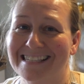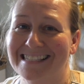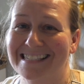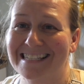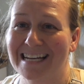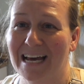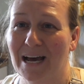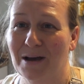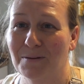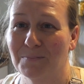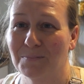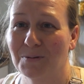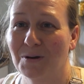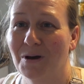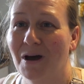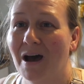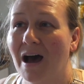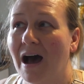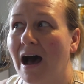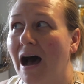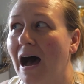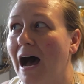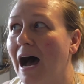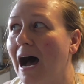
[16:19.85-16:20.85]
step.
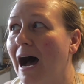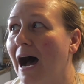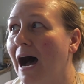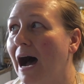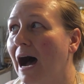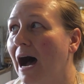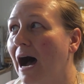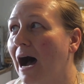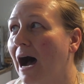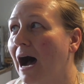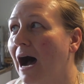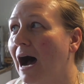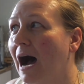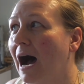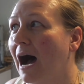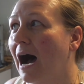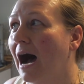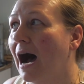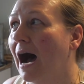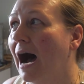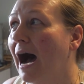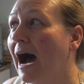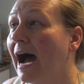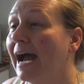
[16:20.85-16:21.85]

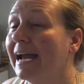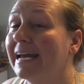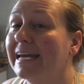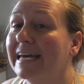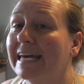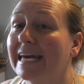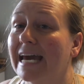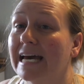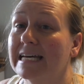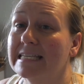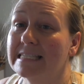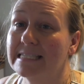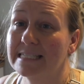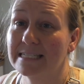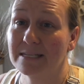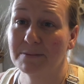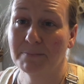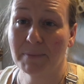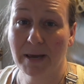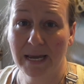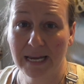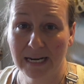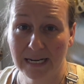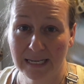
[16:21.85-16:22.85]
I
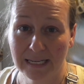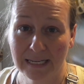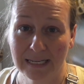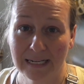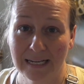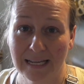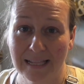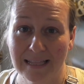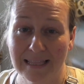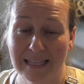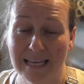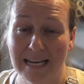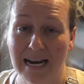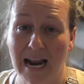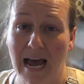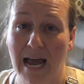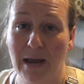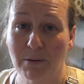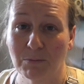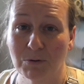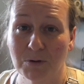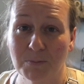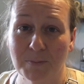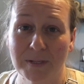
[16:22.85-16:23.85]
guesstimated that
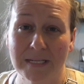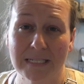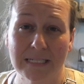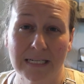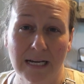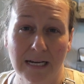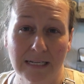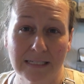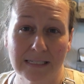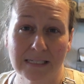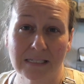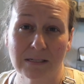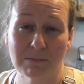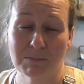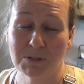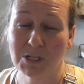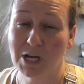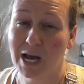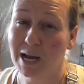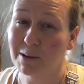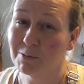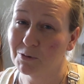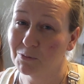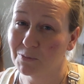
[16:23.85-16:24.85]
I would be done
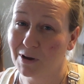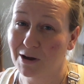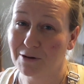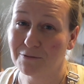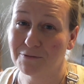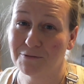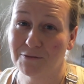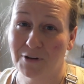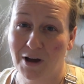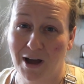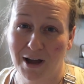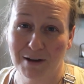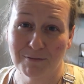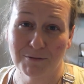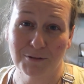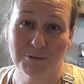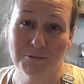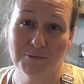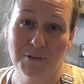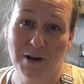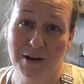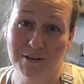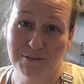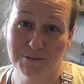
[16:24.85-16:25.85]
sometime around 5 or
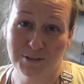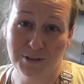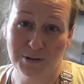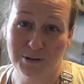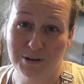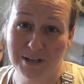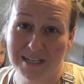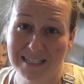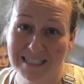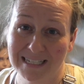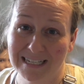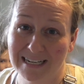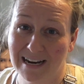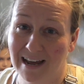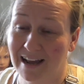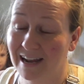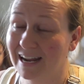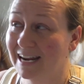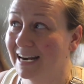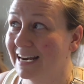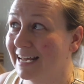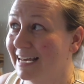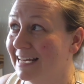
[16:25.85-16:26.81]
5:30 tonight.